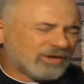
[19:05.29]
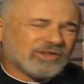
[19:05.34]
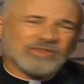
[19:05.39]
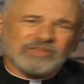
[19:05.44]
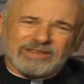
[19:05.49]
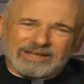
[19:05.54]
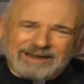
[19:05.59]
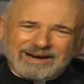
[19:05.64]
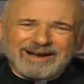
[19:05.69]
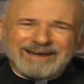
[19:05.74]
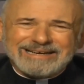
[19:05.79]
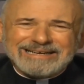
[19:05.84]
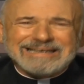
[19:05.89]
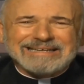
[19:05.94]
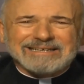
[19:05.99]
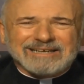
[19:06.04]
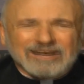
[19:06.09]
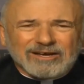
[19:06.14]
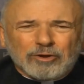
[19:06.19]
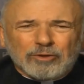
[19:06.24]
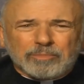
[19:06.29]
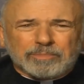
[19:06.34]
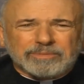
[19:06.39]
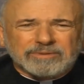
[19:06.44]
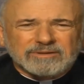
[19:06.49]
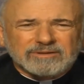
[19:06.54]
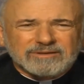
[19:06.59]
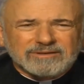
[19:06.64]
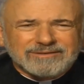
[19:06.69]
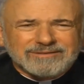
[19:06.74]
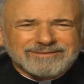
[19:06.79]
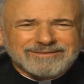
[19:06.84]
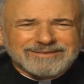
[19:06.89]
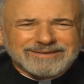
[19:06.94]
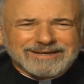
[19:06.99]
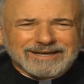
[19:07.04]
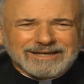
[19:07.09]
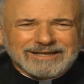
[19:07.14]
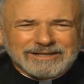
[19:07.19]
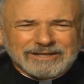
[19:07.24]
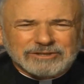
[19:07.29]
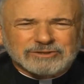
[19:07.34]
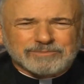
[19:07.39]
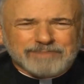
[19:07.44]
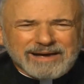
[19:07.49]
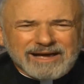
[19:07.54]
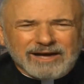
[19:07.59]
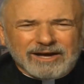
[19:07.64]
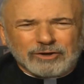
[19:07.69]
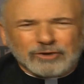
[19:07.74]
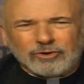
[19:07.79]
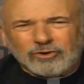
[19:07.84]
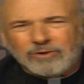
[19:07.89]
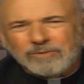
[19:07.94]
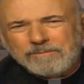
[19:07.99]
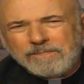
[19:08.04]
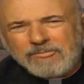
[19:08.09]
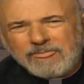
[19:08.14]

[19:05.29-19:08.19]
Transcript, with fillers: that I need help in this battle.